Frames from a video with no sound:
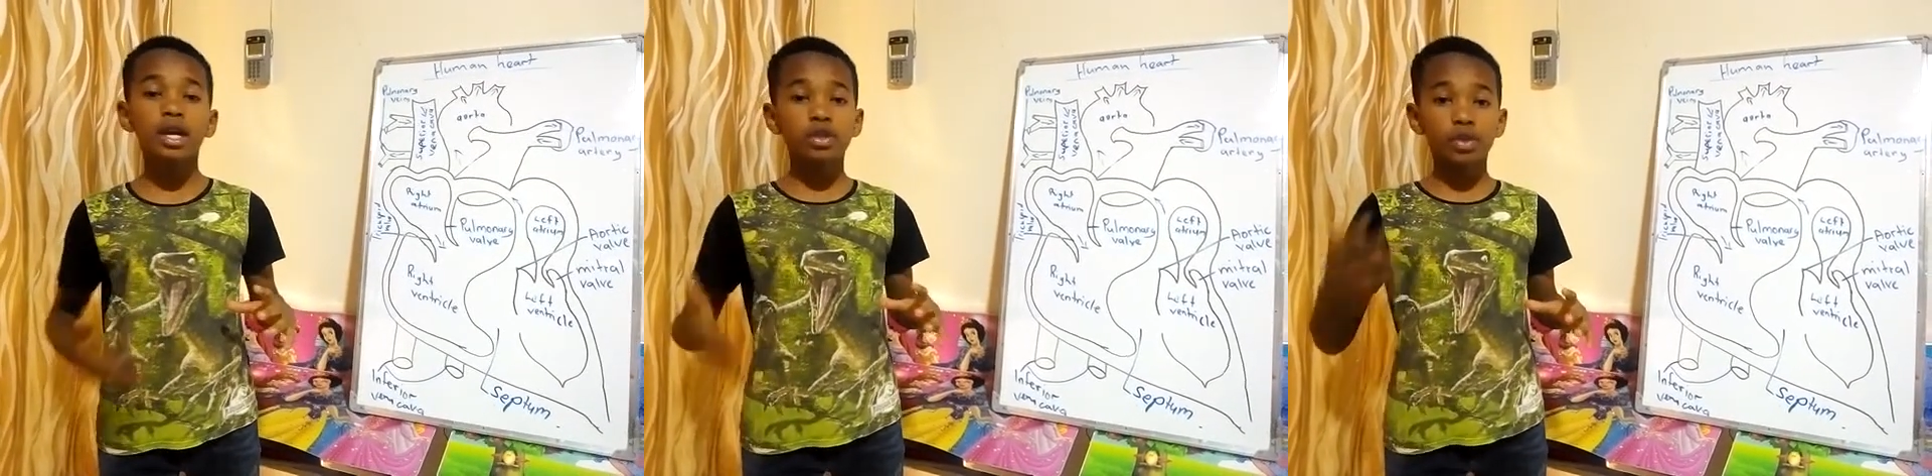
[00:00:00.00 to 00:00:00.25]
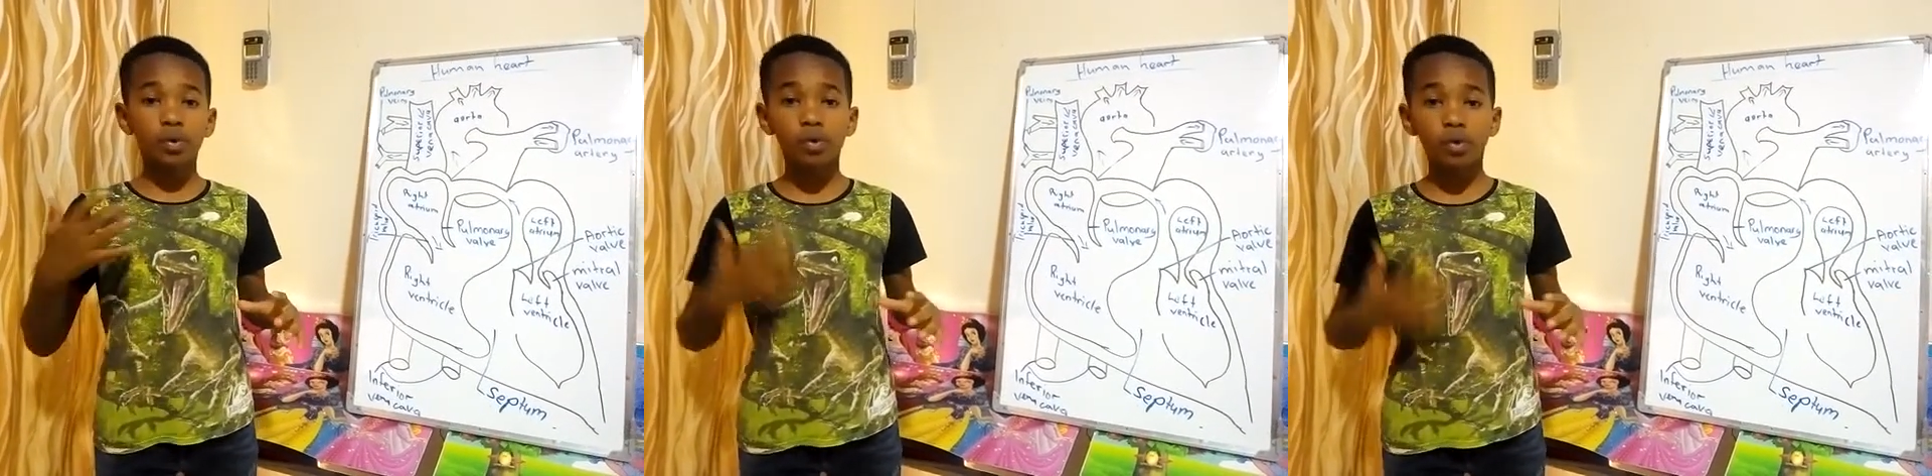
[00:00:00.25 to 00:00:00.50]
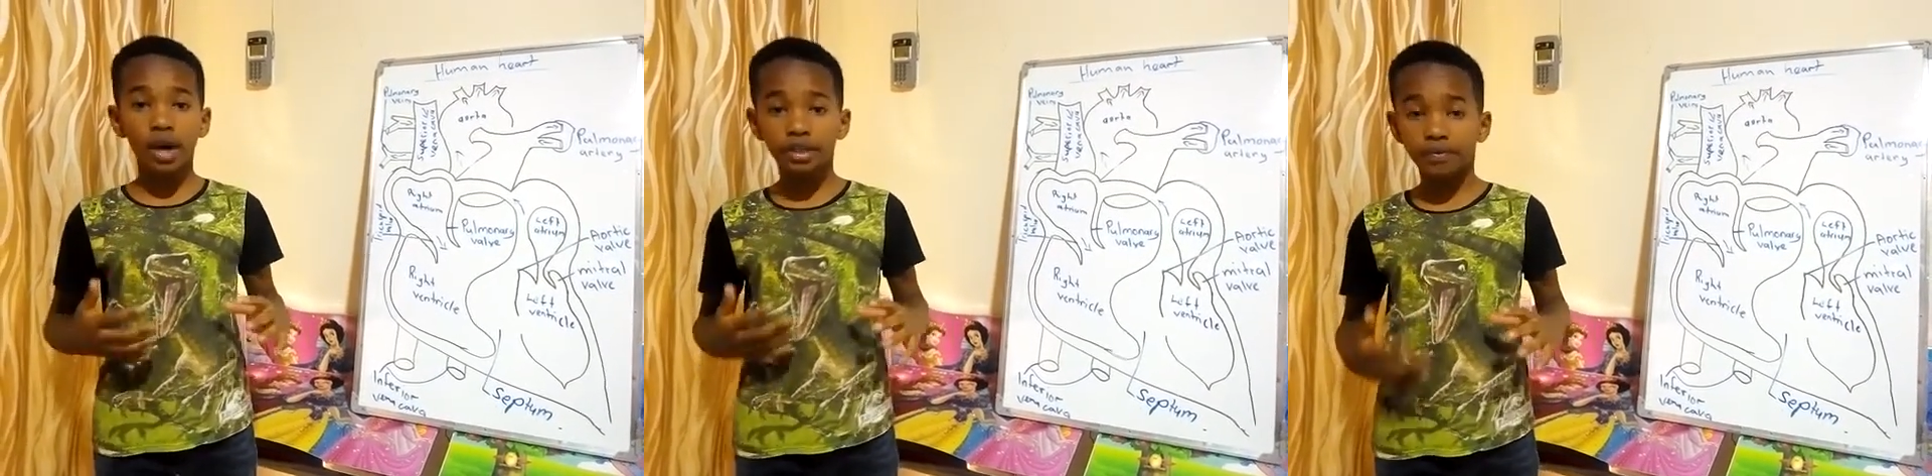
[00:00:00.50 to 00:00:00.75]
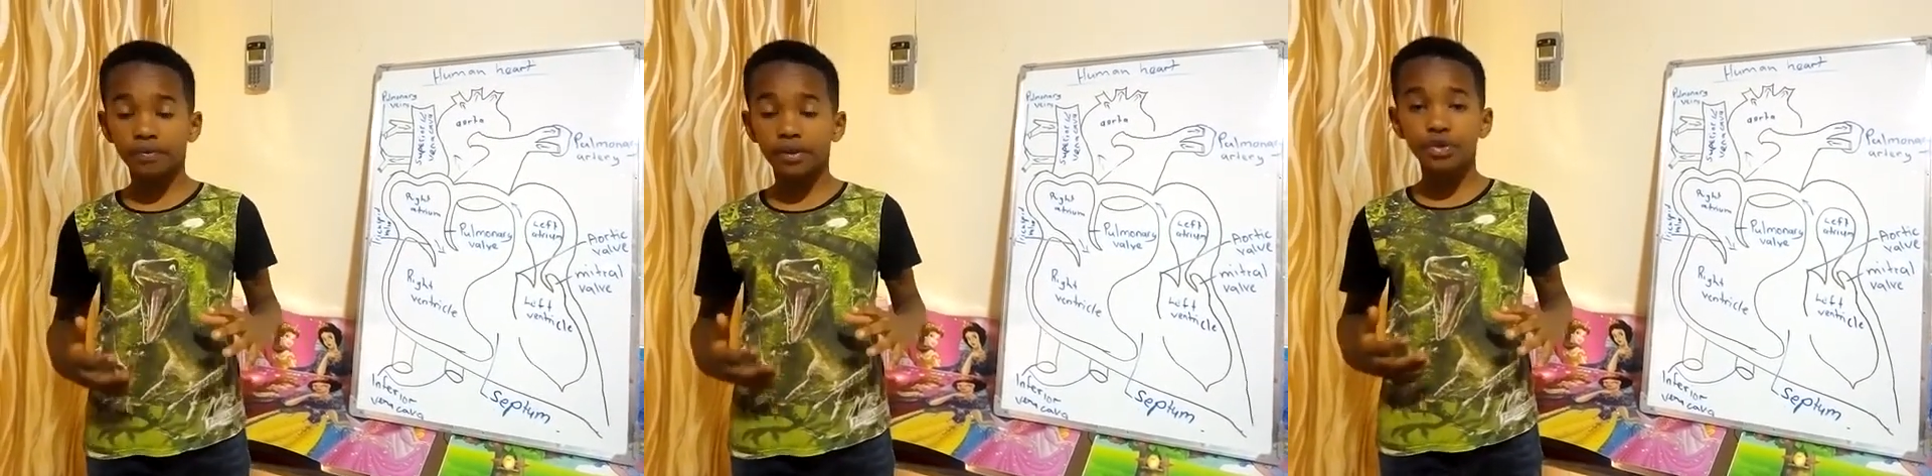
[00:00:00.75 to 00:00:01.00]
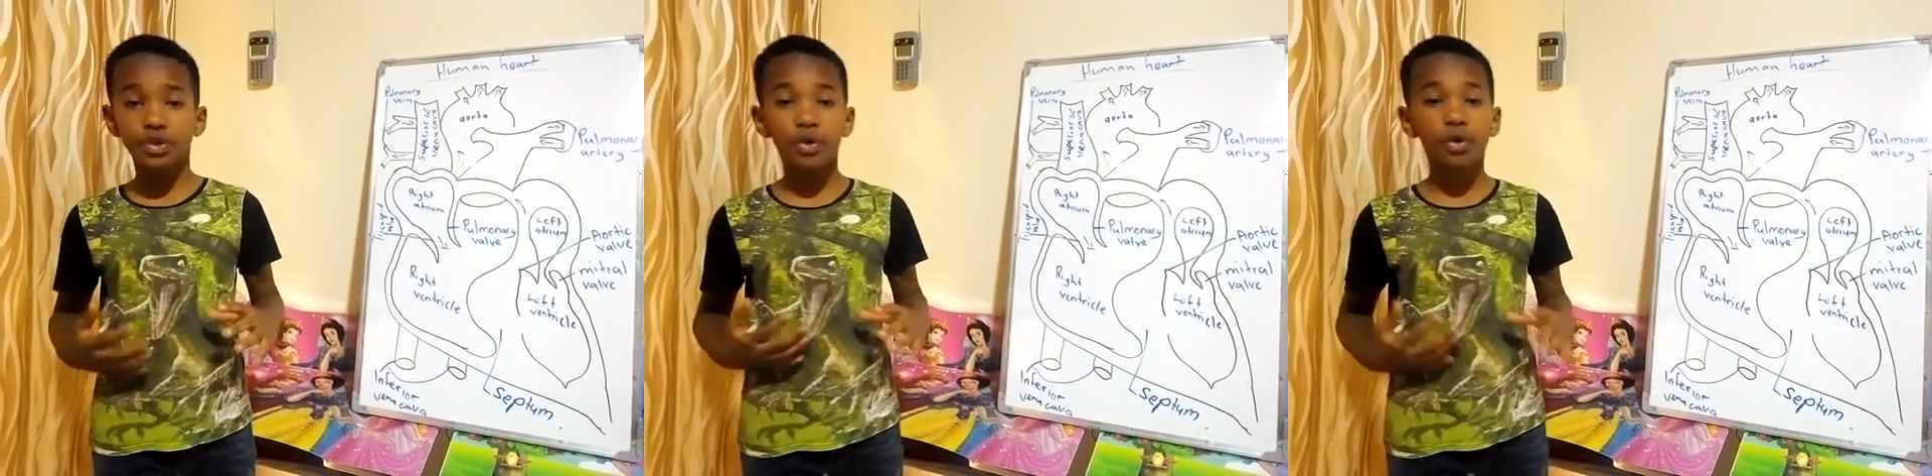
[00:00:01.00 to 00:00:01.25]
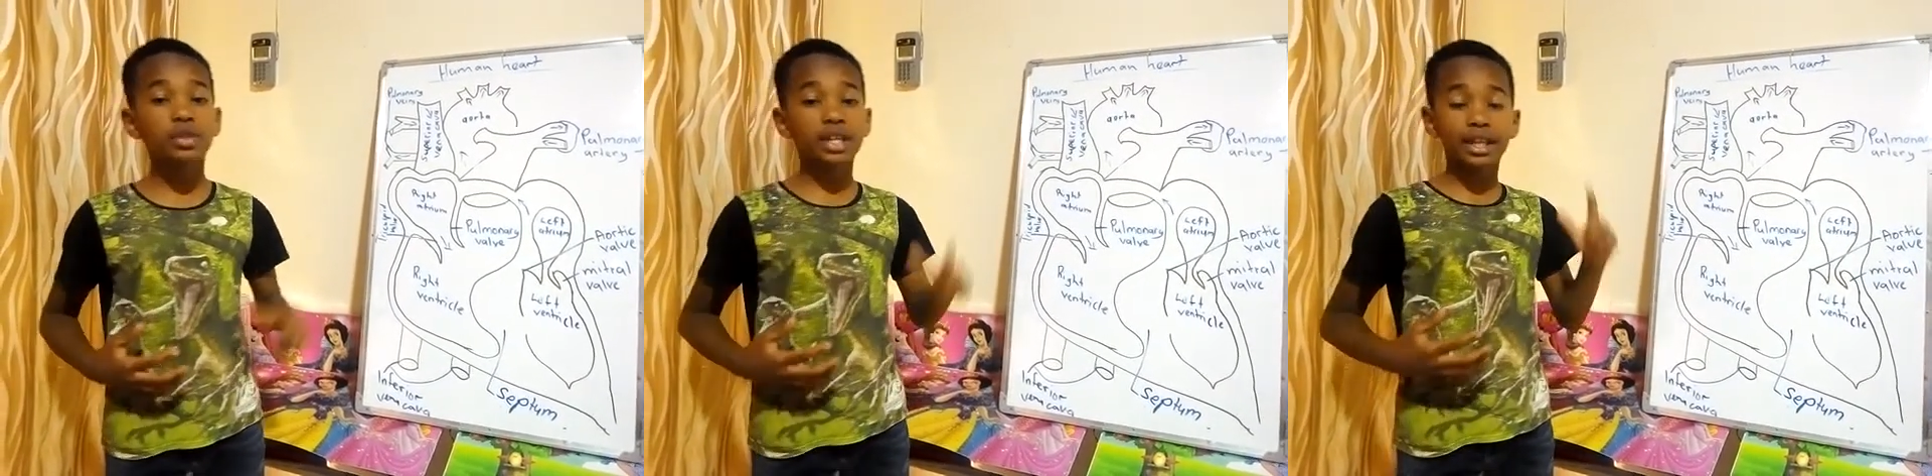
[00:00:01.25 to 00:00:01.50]
the right
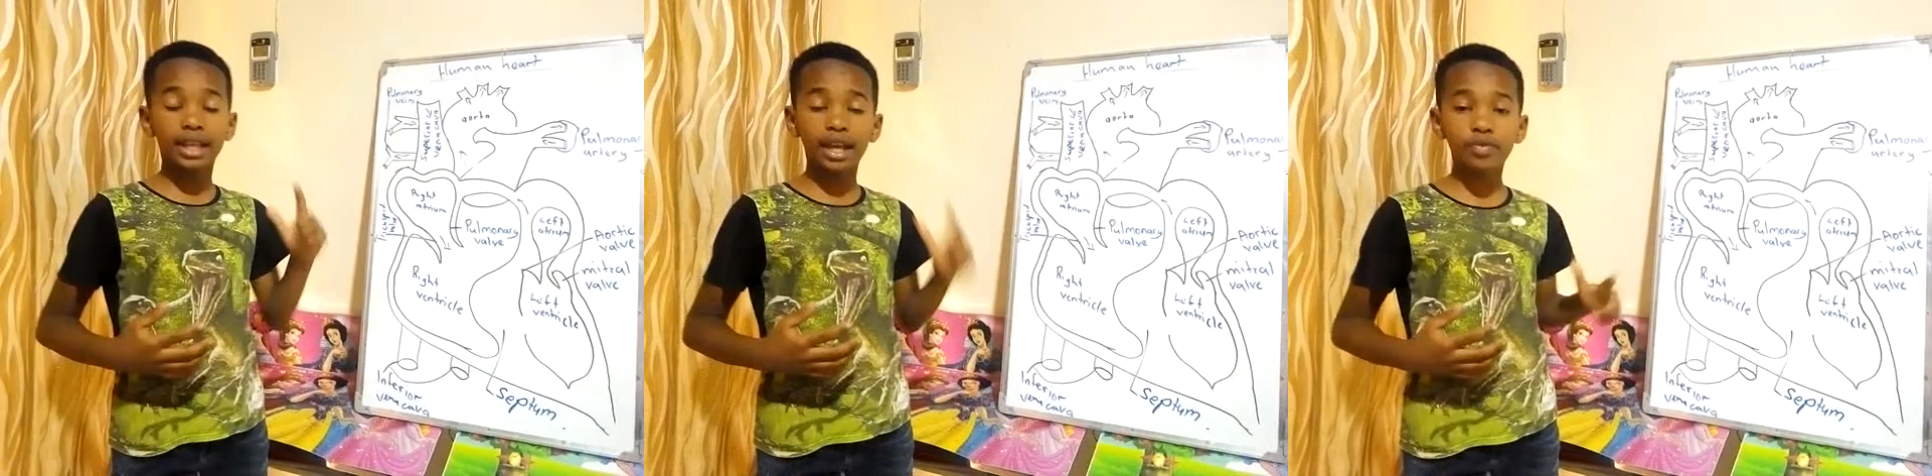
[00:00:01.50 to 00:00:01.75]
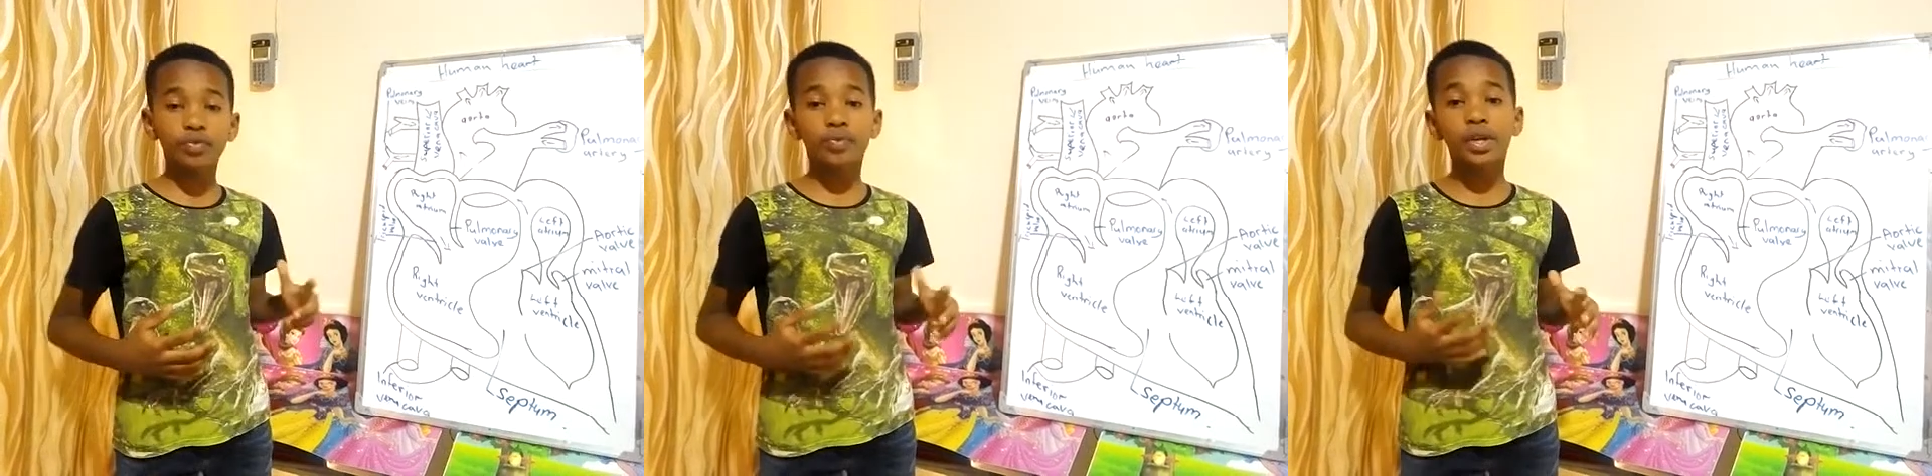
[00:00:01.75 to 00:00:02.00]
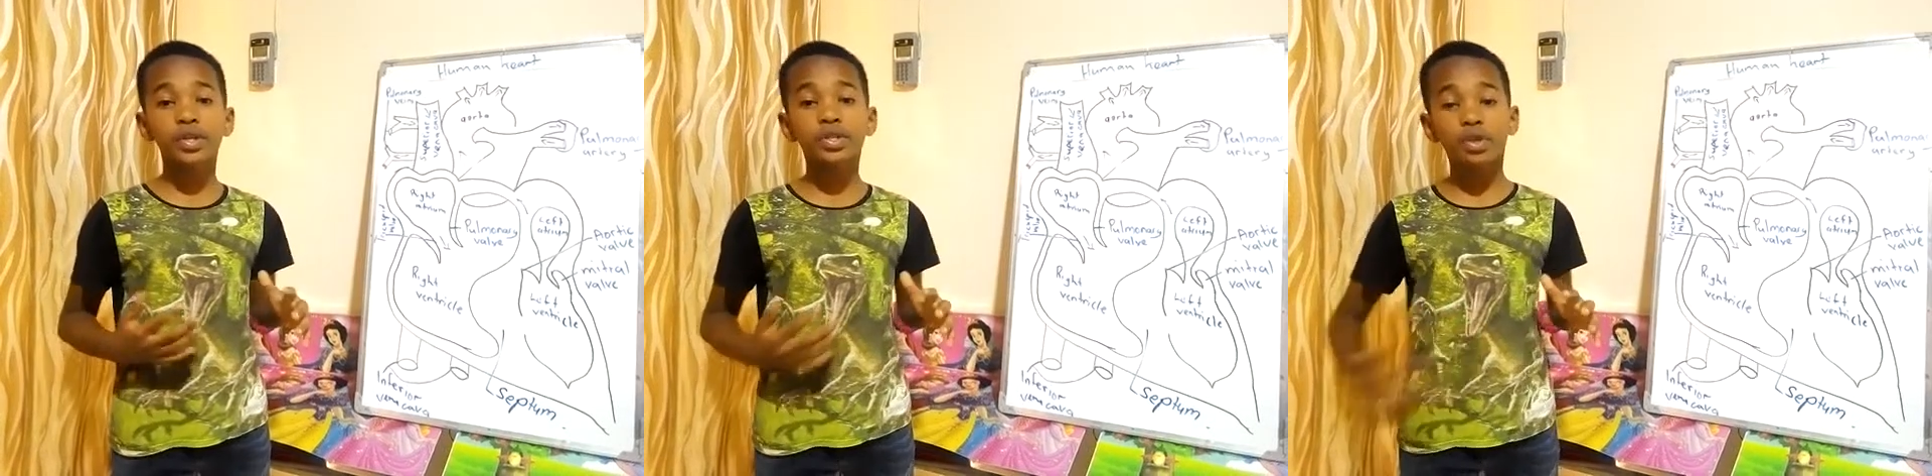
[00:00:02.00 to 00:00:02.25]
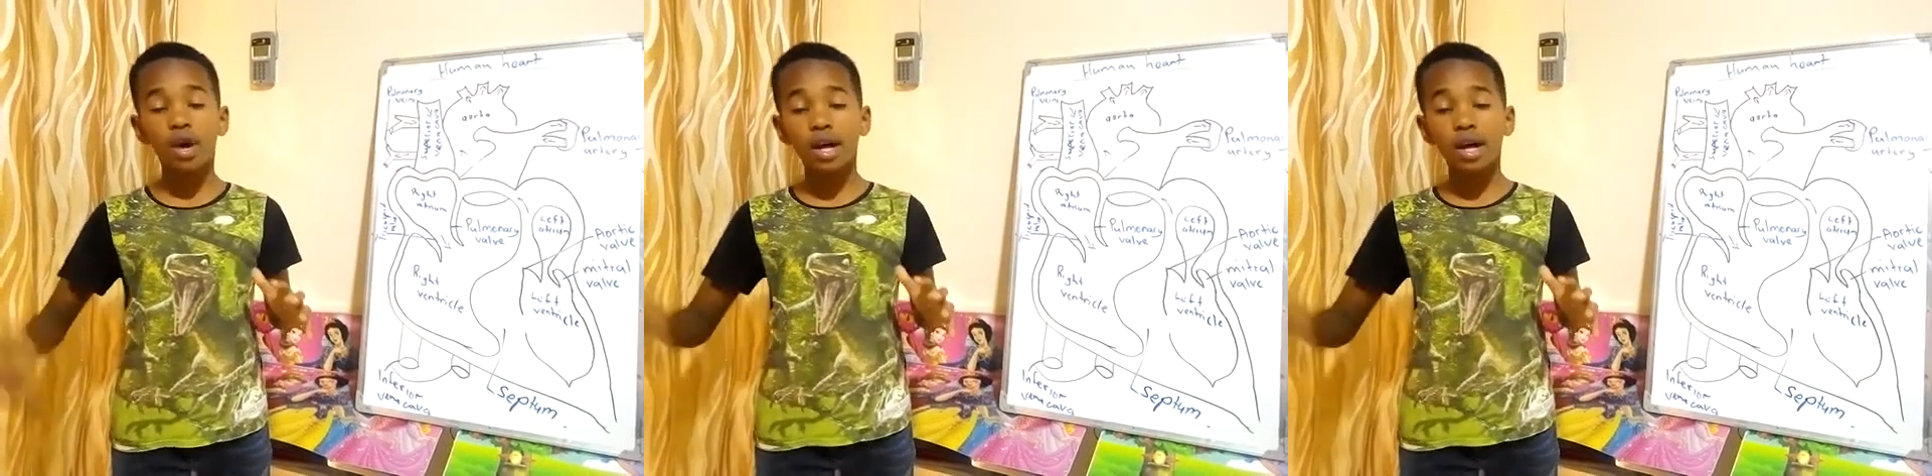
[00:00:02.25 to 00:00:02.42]
ventricle, the left ventricle,